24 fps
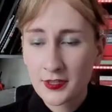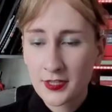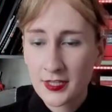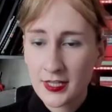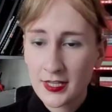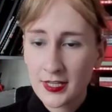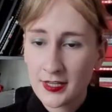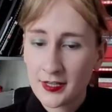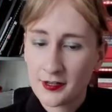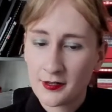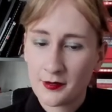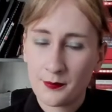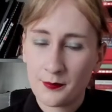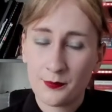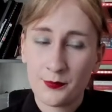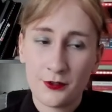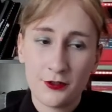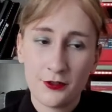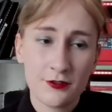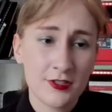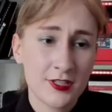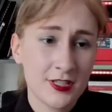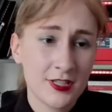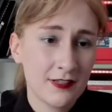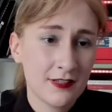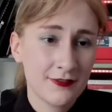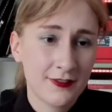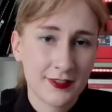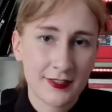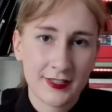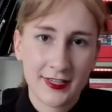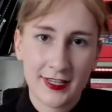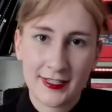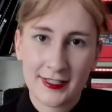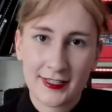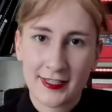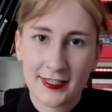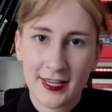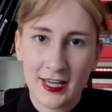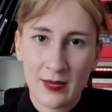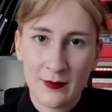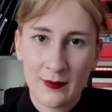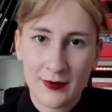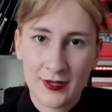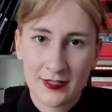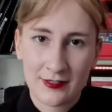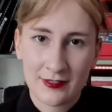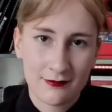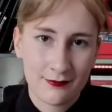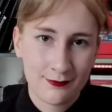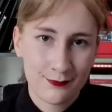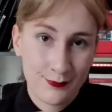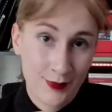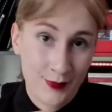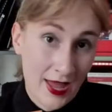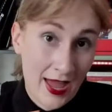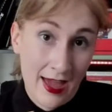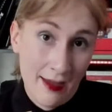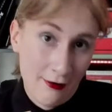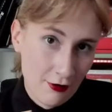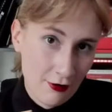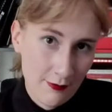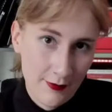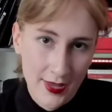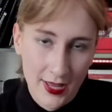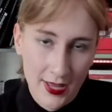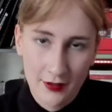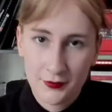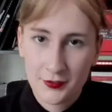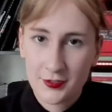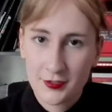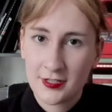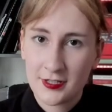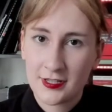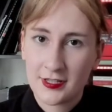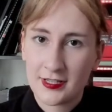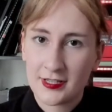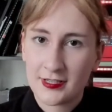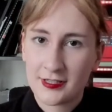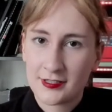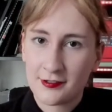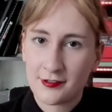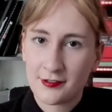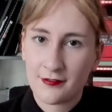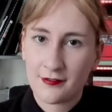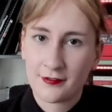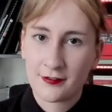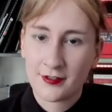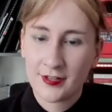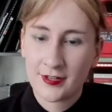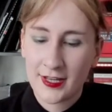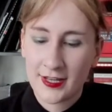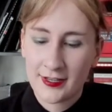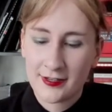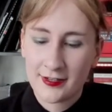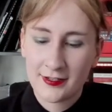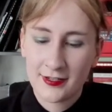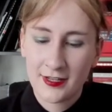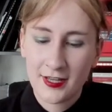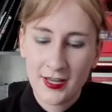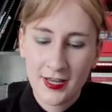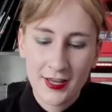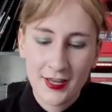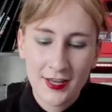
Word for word: The um, beauty of the landscape is paramount to this novel, and